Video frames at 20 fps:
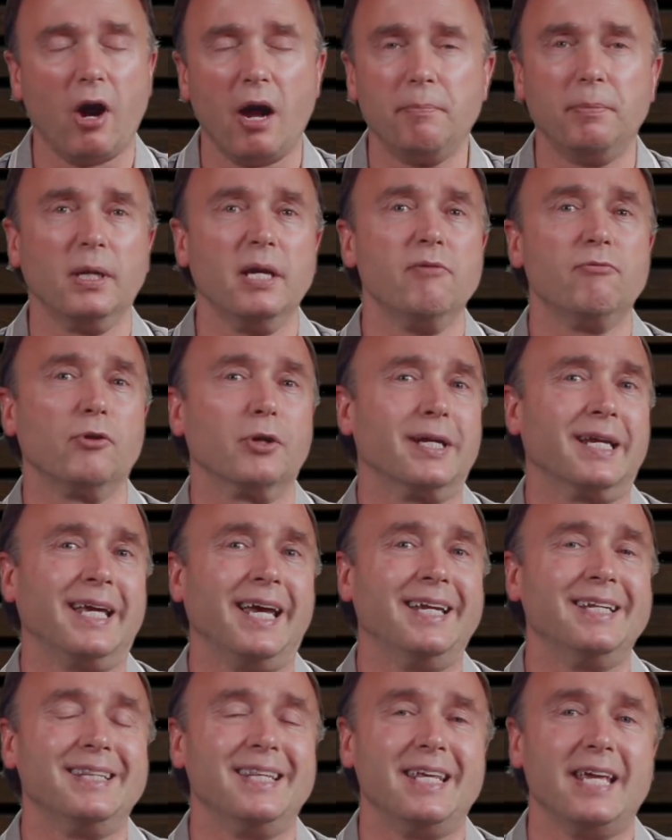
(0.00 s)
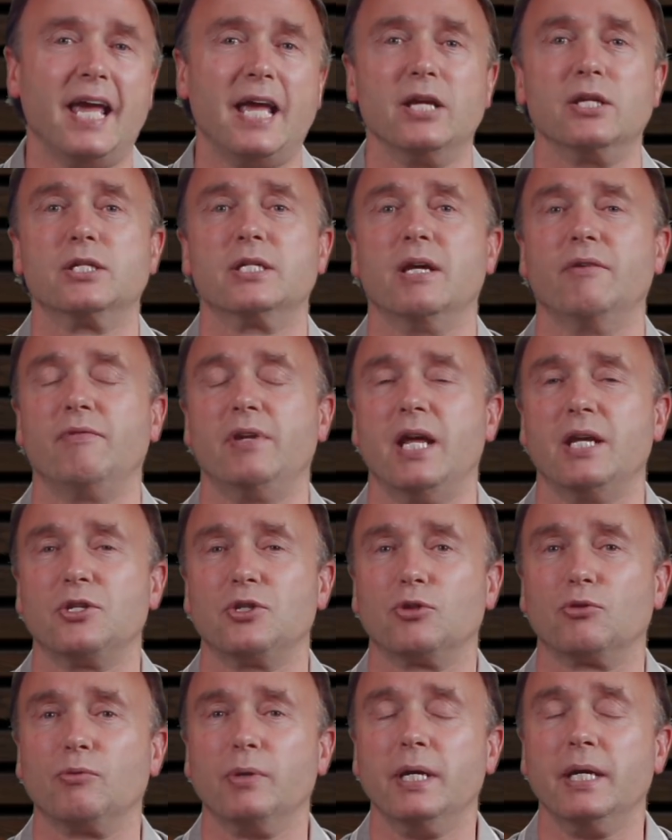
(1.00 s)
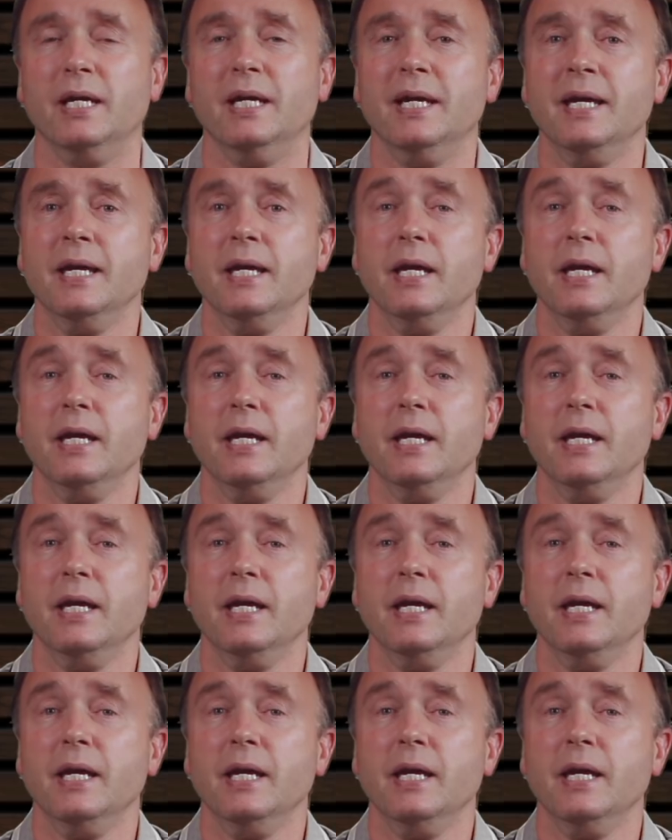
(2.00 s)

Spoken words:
I believe we're going to get the a7S III.